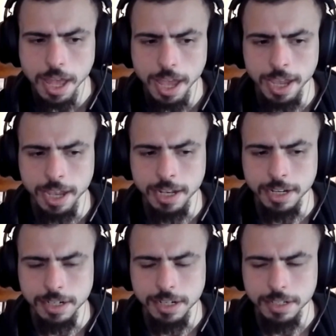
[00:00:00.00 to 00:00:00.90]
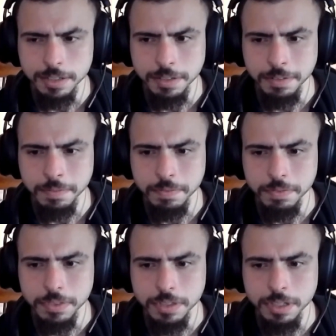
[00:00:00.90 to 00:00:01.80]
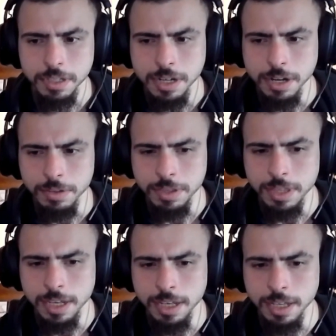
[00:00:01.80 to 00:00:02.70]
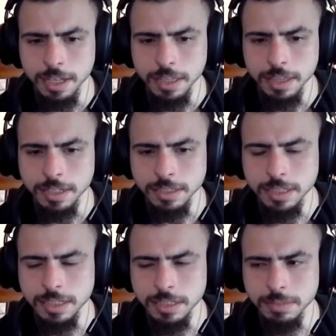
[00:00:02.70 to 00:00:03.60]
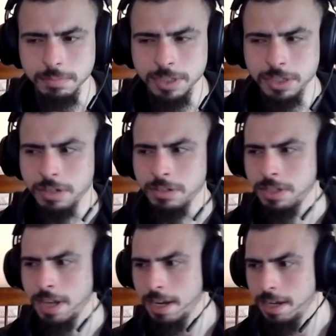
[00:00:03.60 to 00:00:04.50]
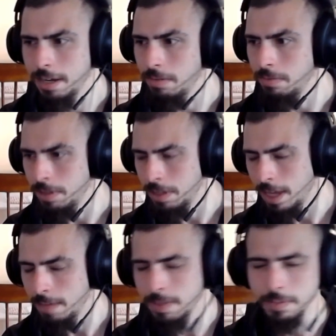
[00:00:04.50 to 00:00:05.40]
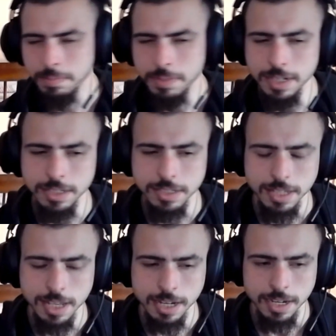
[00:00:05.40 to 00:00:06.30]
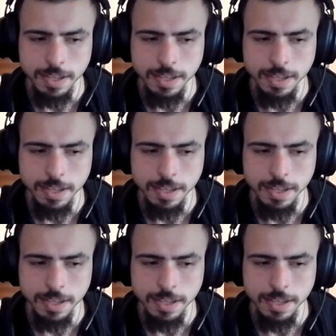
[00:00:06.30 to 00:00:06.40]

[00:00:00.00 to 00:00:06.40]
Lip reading: And there's this misunderstanding with game companies that